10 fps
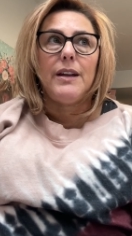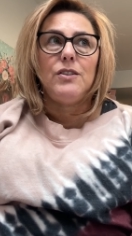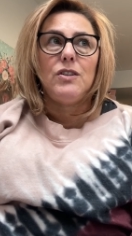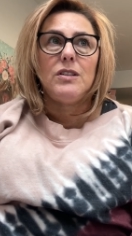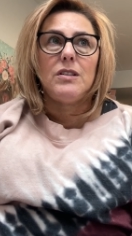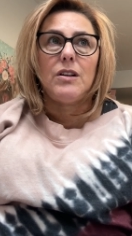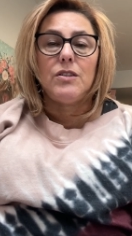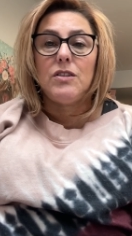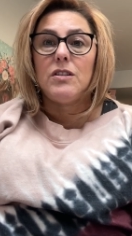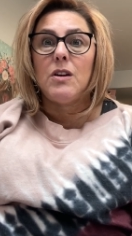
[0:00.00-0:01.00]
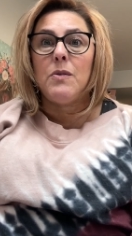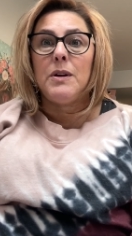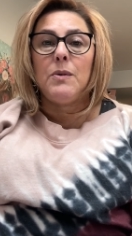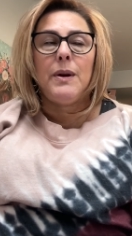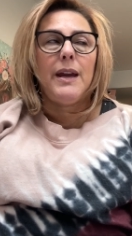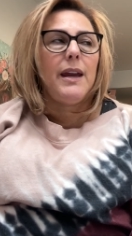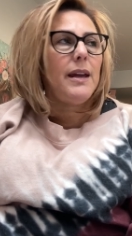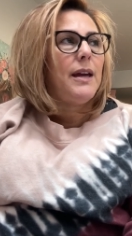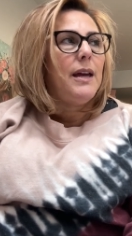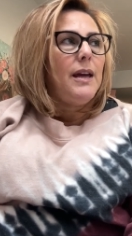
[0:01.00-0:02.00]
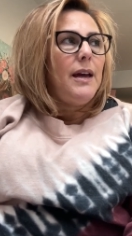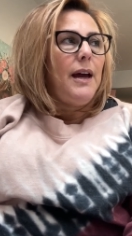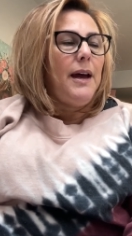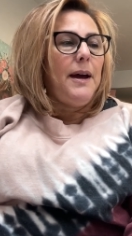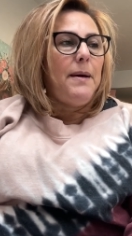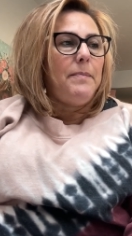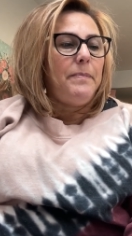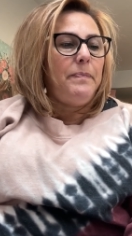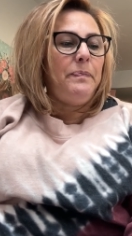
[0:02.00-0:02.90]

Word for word: can just start sewing away um,